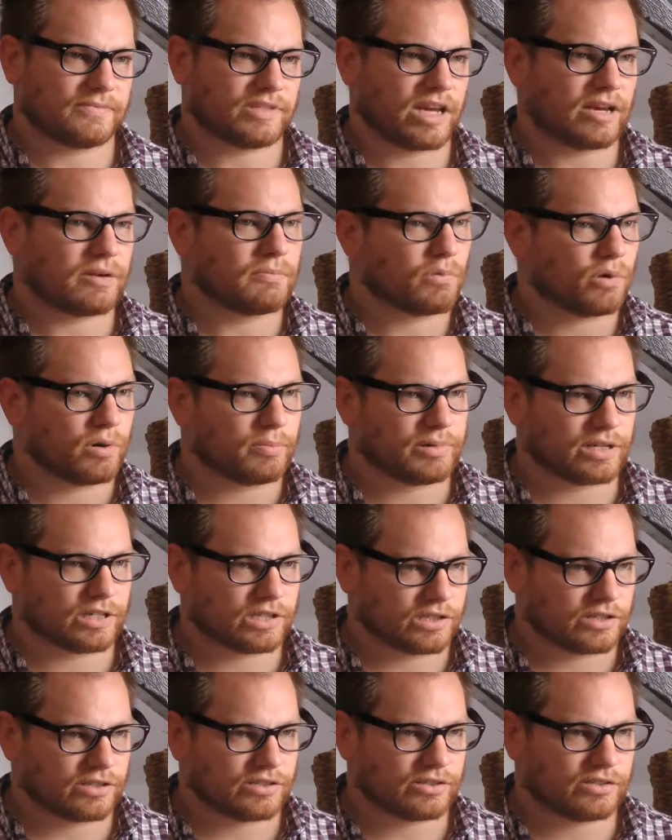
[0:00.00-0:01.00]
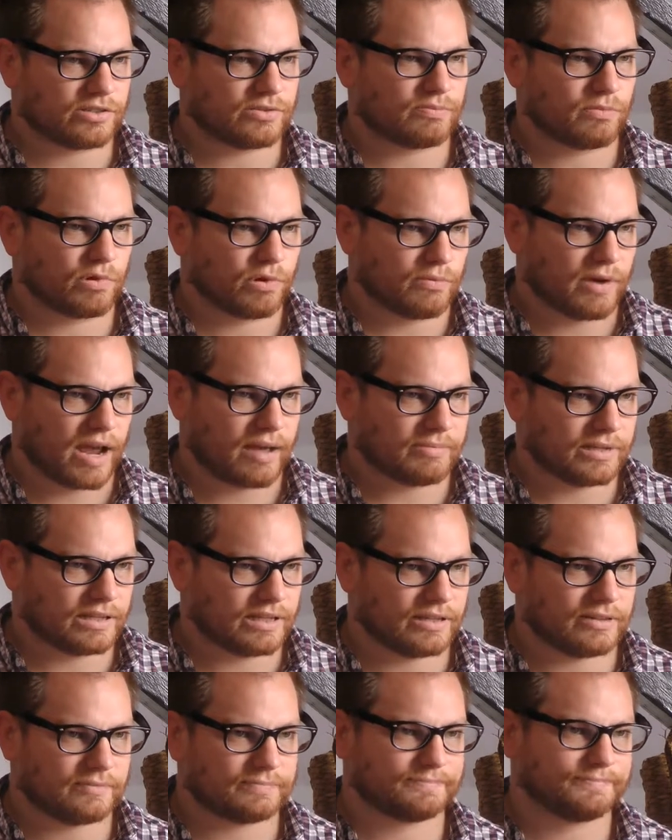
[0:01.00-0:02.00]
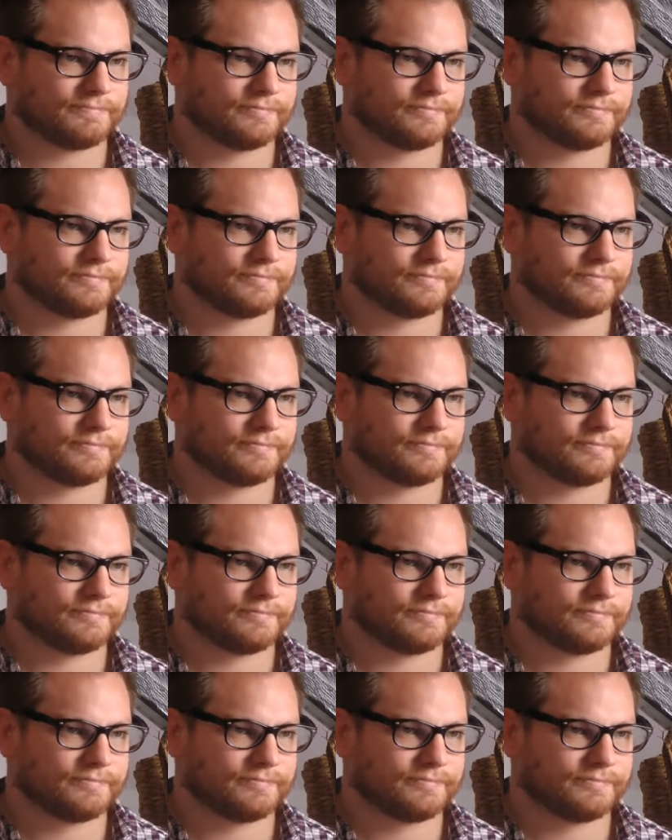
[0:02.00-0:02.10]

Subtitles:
take more pictures more rapidly.